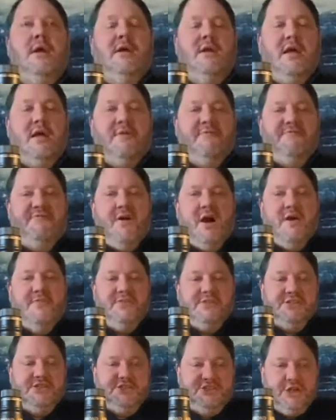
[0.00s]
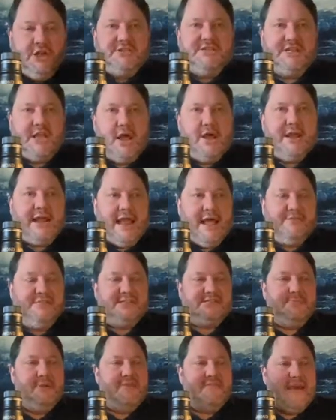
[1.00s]
like a fire that's just going out, the
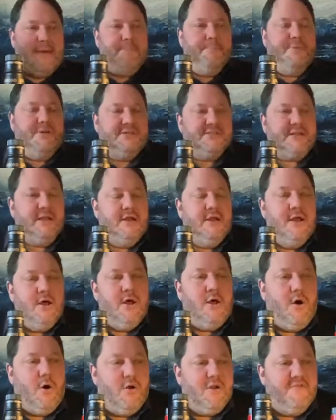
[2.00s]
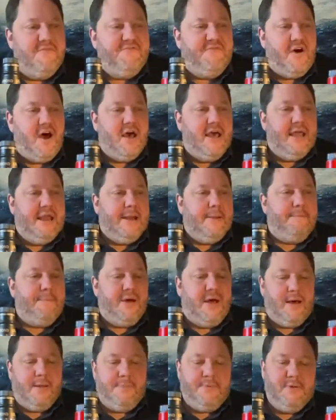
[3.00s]
smell of embers on a fire in a
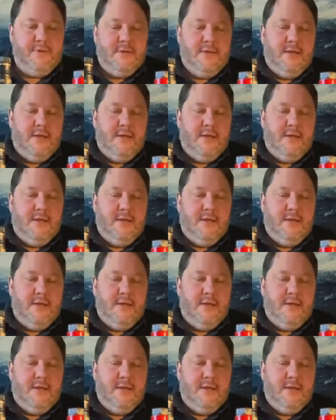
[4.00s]
pub.